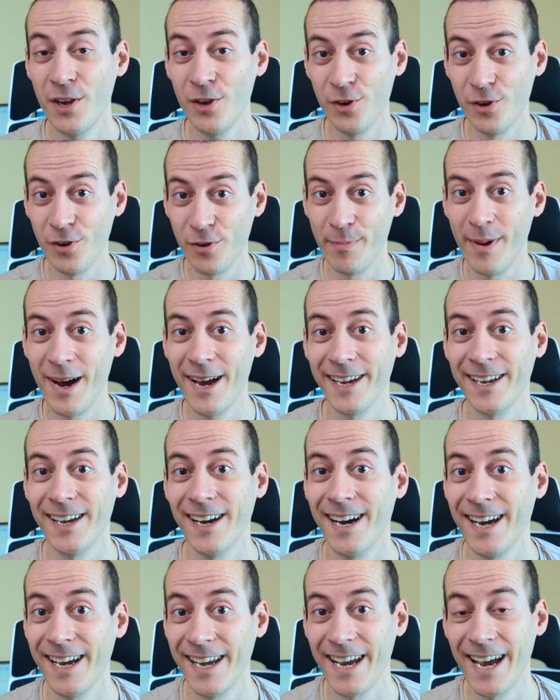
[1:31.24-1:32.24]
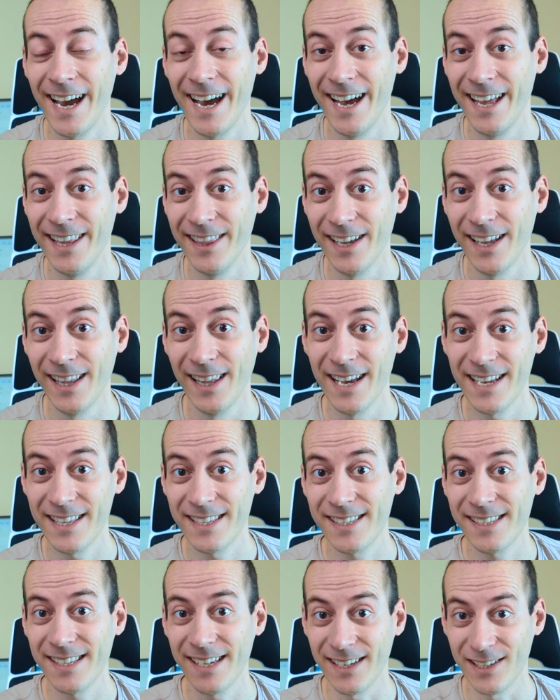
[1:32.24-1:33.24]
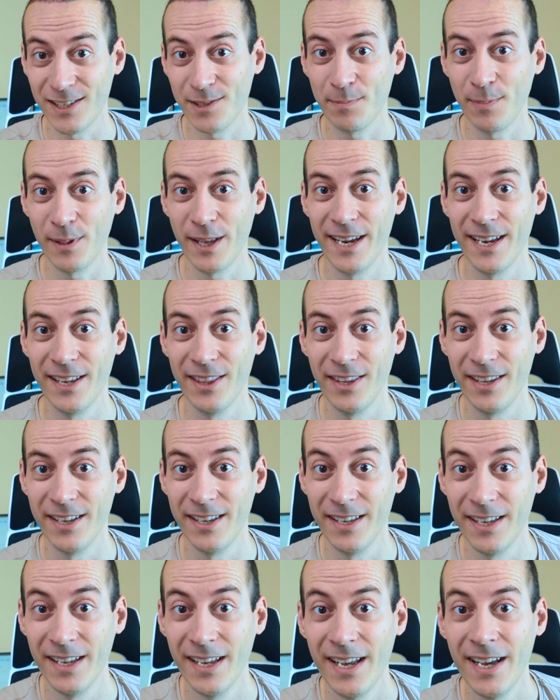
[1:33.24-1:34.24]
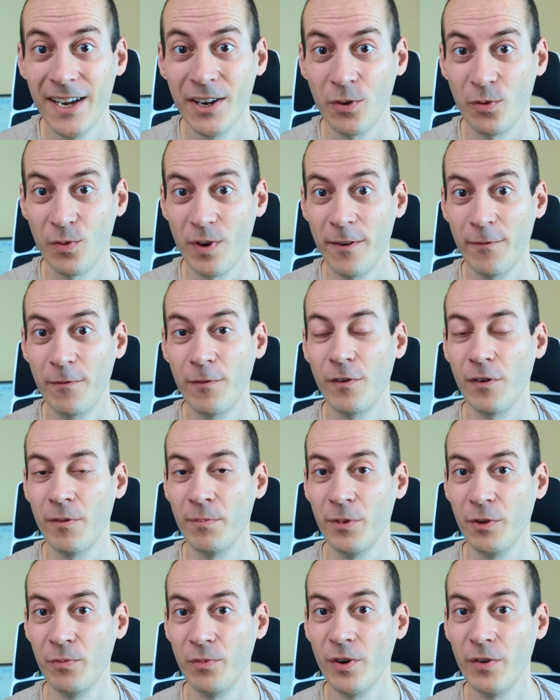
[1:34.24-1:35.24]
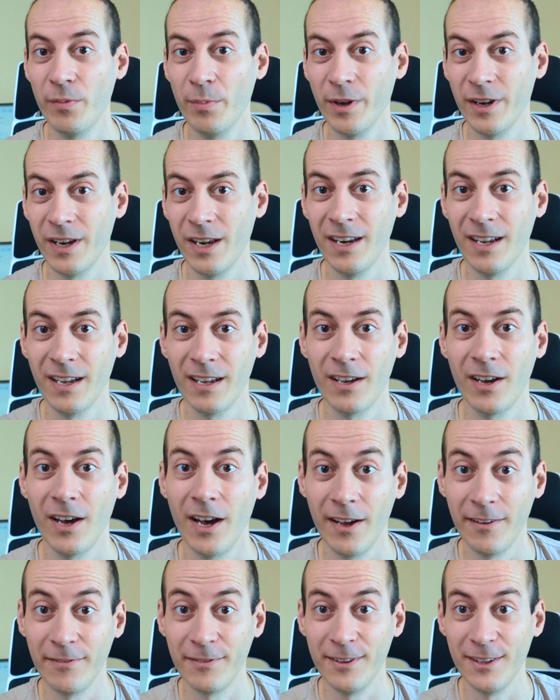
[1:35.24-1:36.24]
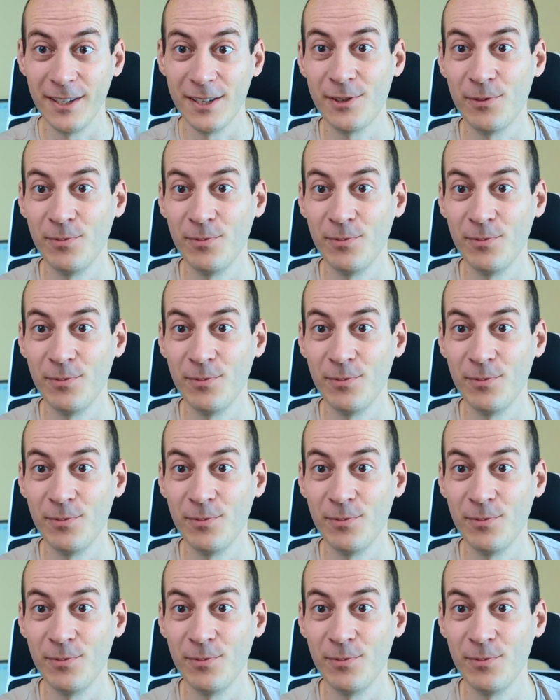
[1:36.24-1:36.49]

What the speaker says: you're my guy, and let's explain the graph from the very beginning of this